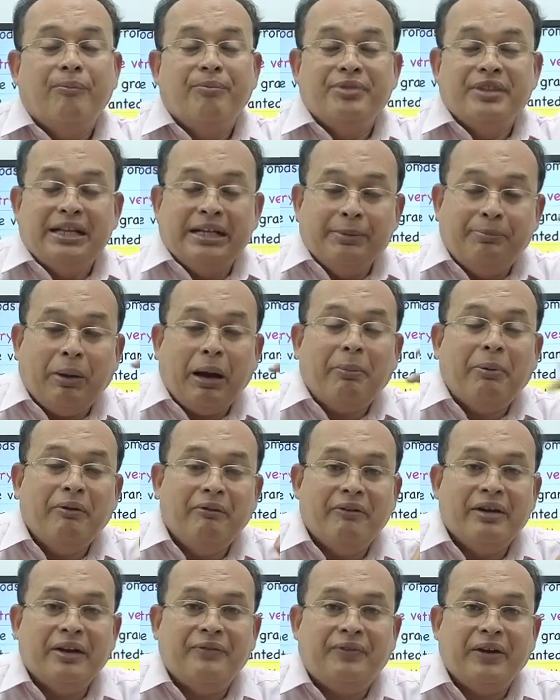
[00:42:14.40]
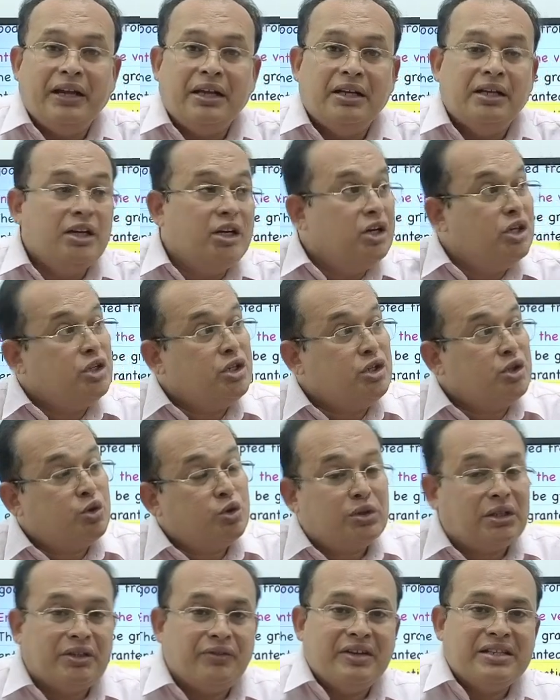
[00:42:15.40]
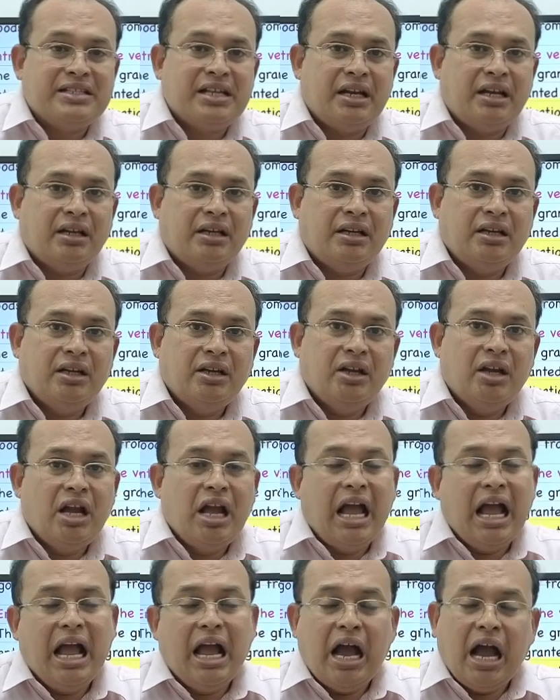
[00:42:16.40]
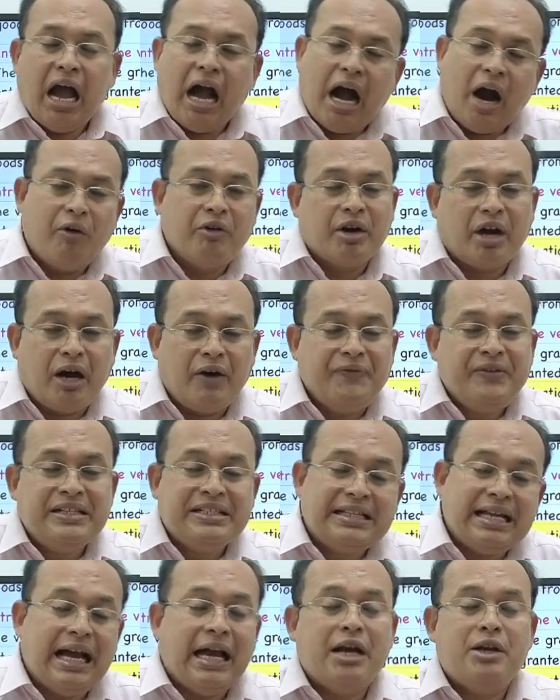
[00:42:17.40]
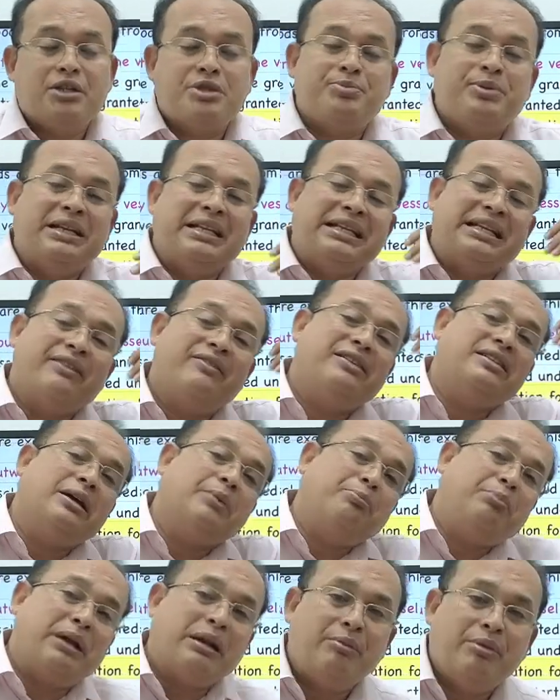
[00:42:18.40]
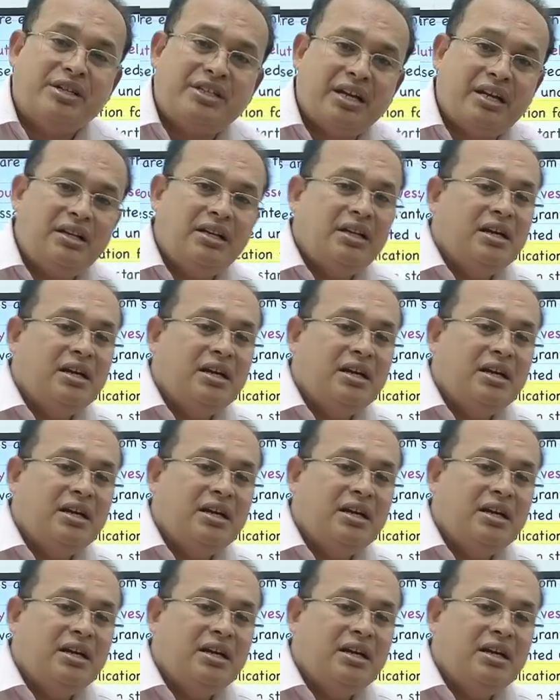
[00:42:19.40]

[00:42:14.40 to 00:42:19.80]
Department will verify to that vessel. Our office has been given the permission